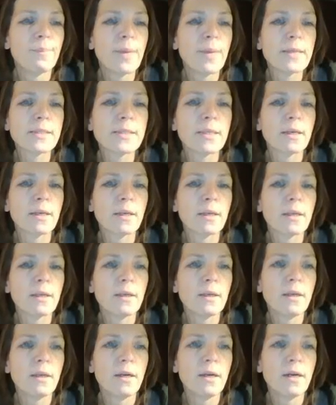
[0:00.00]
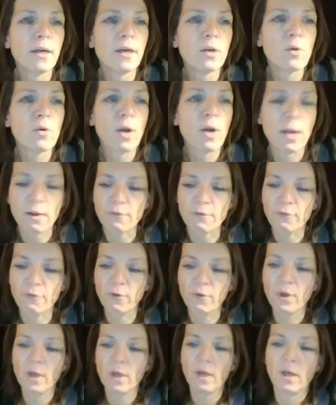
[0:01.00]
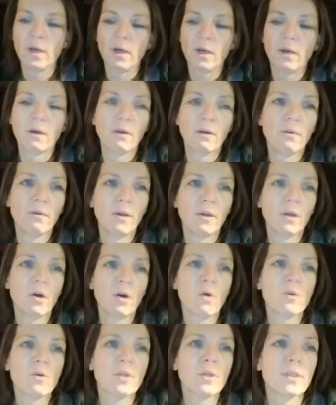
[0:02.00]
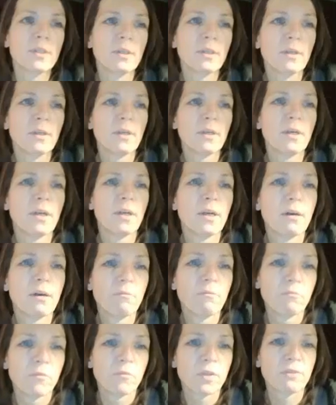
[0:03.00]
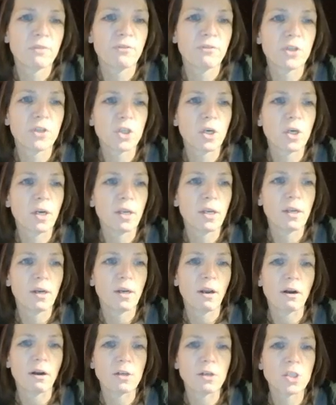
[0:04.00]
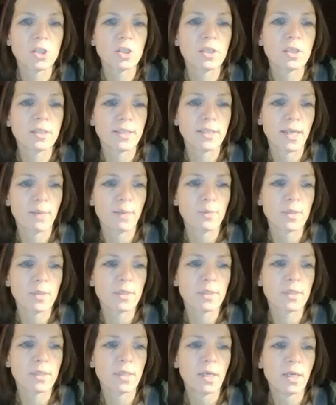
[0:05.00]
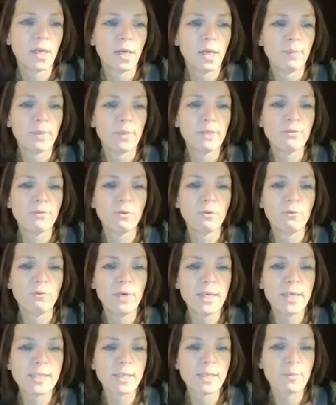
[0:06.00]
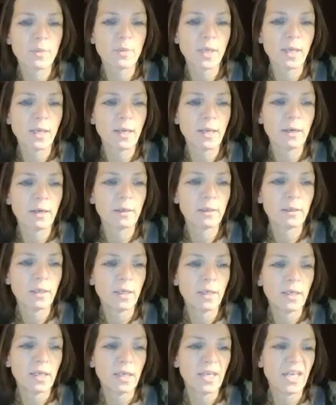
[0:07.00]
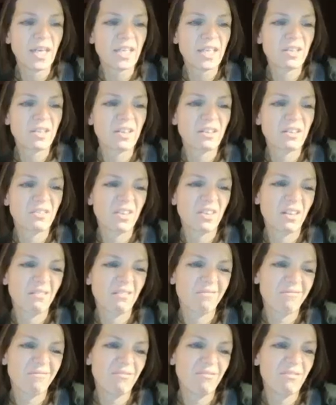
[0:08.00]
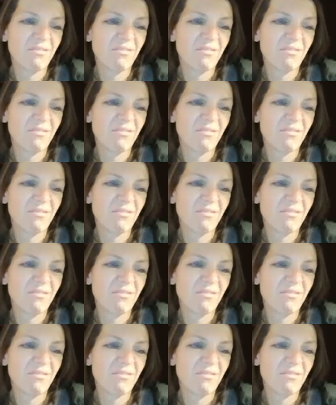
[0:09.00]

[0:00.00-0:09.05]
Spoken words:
basically you have coded sufficiently large segments. But if you read something here and you kind of think,